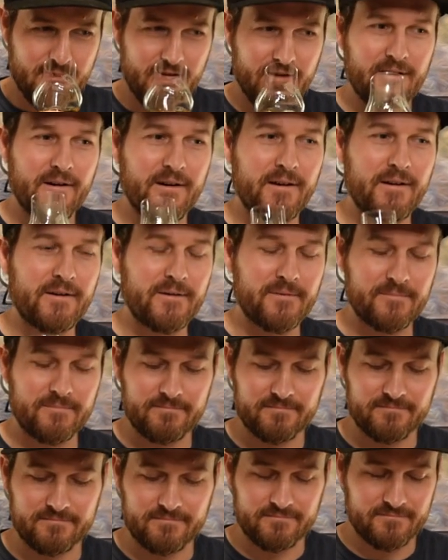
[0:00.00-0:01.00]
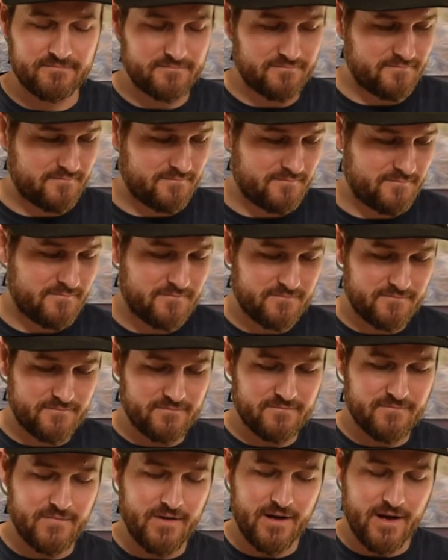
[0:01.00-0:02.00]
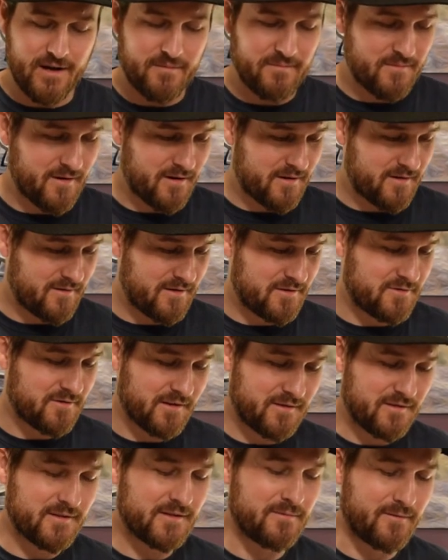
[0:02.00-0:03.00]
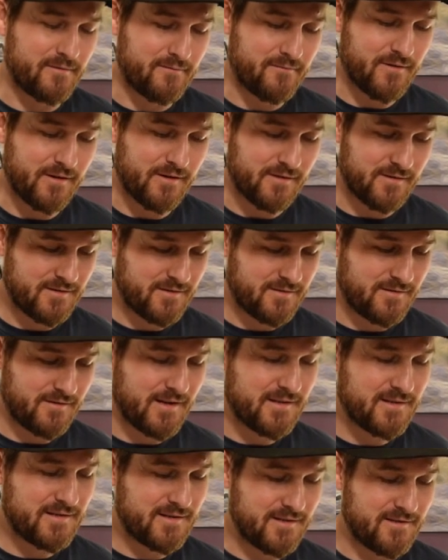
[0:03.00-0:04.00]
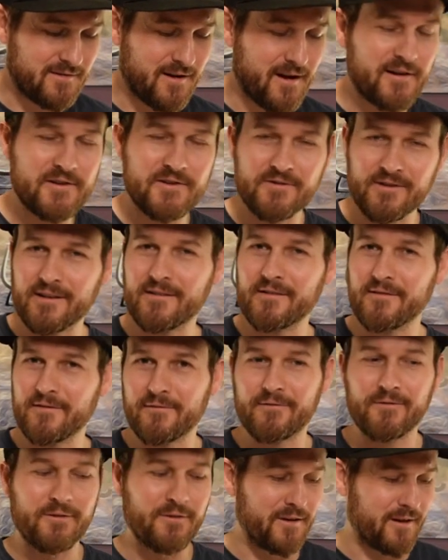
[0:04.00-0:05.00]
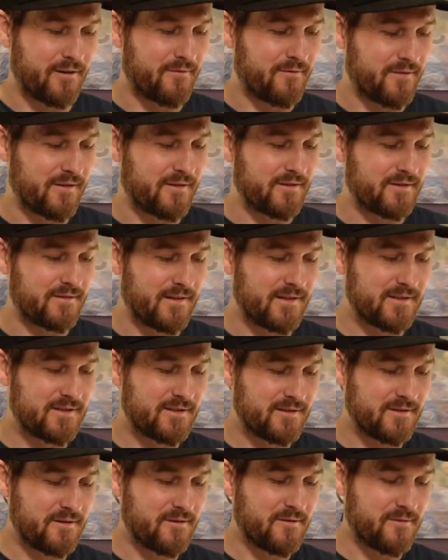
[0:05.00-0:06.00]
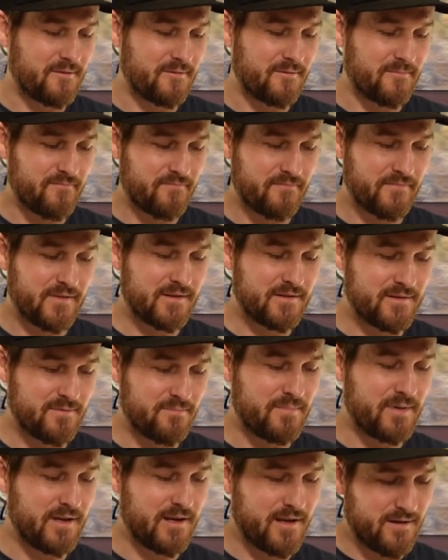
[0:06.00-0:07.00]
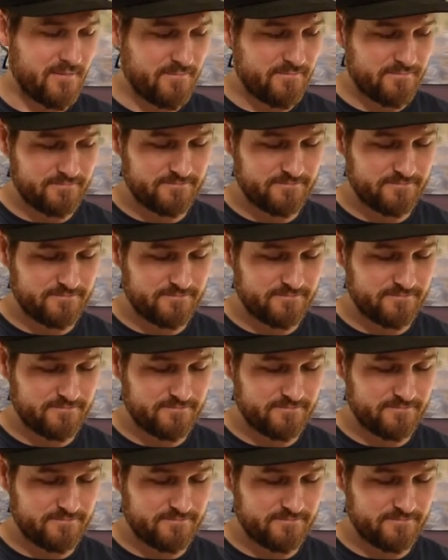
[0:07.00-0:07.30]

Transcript: Um, I'm not going to drink this one first. Let's not drink the Laphroaig first. Let's go to B.